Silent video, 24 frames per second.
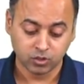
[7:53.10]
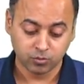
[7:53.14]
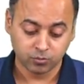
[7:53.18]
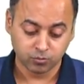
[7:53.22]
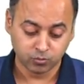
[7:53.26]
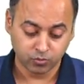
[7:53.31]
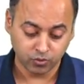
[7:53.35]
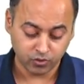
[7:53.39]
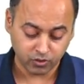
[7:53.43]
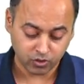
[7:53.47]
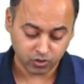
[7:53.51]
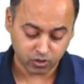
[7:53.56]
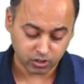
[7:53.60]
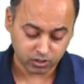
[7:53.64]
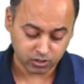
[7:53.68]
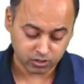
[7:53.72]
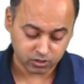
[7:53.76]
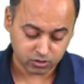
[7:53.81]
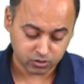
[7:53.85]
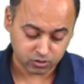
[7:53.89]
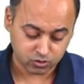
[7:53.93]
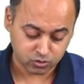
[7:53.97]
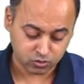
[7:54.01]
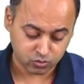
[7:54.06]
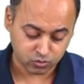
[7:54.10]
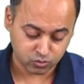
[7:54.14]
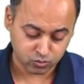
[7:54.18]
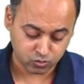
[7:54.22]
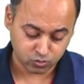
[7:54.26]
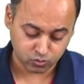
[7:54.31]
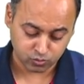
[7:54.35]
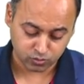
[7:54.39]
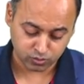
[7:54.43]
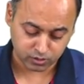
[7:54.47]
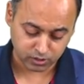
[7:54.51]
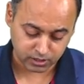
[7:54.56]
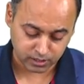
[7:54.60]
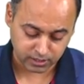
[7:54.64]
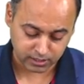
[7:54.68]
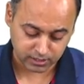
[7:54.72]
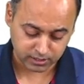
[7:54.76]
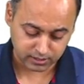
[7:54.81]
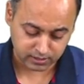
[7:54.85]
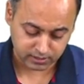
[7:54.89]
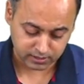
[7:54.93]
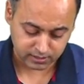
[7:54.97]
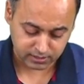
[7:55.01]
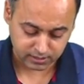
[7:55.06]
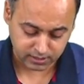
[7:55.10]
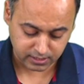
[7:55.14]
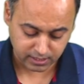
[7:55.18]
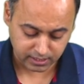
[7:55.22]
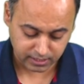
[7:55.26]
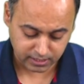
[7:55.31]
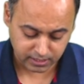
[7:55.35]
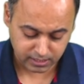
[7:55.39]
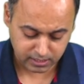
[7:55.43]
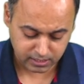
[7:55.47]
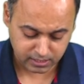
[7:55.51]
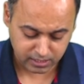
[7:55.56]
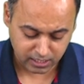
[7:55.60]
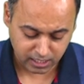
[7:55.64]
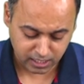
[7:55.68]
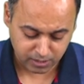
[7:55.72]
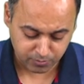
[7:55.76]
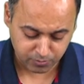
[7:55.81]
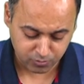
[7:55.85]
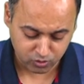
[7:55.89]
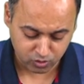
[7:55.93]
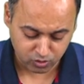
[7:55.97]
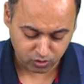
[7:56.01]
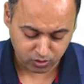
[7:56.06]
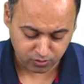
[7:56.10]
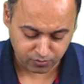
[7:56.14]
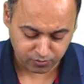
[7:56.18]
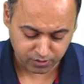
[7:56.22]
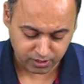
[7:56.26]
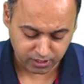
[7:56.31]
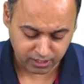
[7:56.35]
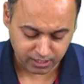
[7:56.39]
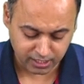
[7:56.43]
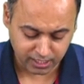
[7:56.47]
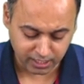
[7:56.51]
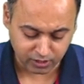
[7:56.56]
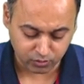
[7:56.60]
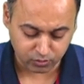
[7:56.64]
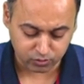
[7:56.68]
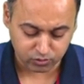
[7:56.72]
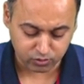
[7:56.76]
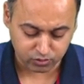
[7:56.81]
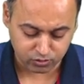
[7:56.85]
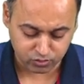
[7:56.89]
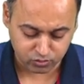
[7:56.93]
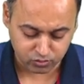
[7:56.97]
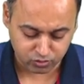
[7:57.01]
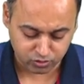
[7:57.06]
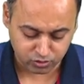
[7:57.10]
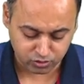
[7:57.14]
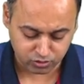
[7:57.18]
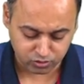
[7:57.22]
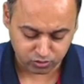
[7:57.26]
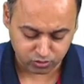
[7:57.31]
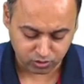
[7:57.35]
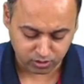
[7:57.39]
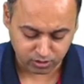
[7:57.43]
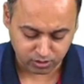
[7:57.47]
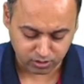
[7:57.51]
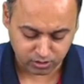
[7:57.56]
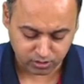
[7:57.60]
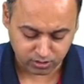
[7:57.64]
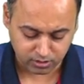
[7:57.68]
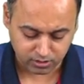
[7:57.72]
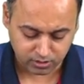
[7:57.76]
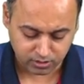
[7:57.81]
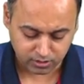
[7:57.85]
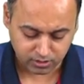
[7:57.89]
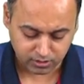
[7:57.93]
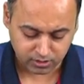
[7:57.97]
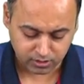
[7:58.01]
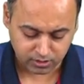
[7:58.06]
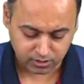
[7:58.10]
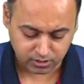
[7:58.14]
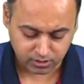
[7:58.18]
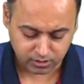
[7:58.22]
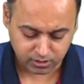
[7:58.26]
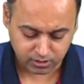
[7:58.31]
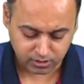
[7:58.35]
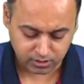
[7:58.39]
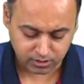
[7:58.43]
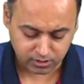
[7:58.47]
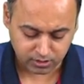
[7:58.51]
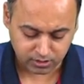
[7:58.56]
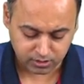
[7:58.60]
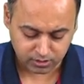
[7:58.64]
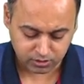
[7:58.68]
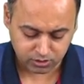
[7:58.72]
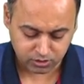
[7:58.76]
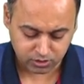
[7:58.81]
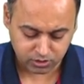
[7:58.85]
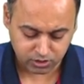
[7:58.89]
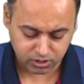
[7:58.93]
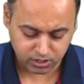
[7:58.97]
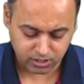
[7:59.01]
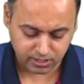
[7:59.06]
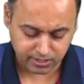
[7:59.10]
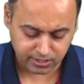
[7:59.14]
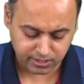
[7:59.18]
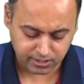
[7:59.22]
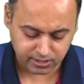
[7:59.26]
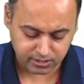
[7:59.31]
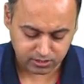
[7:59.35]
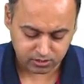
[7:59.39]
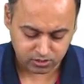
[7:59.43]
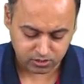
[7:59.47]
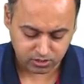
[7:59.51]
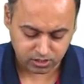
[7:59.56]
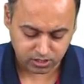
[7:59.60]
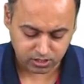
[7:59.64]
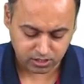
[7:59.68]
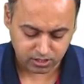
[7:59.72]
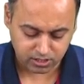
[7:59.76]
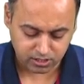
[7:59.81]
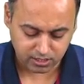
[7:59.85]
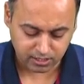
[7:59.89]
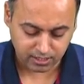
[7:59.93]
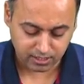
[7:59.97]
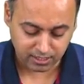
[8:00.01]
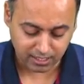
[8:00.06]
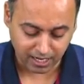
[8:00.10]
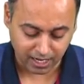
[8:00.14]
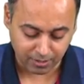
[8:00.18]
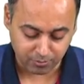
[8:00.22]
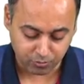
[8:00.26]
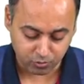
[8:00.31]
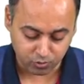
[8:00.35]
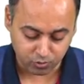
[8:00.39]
Moving on to the second type of the glycogen storage disorder, the GSD type